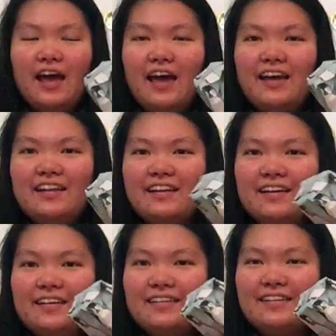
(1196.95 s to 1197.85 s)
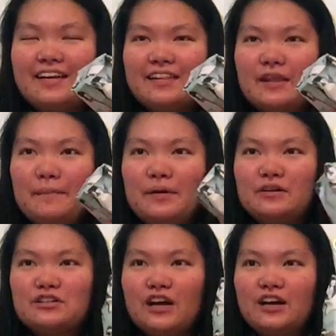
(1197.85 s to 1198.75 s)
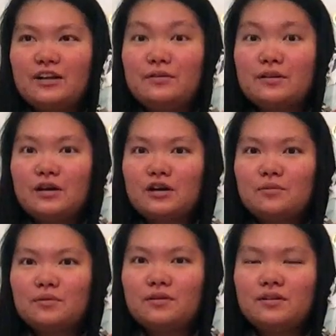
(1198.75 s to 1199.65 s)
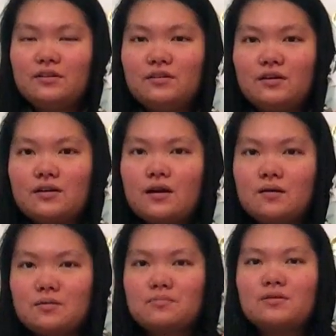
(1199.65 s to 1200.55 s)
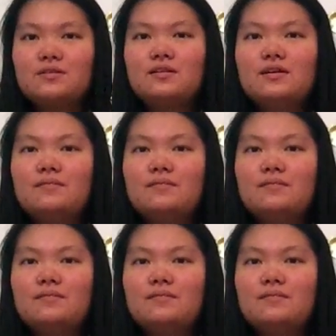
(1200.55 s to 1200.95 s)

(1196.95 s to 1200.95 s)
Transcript: and it's like the milk chocolate with caramel, sea salt caramel.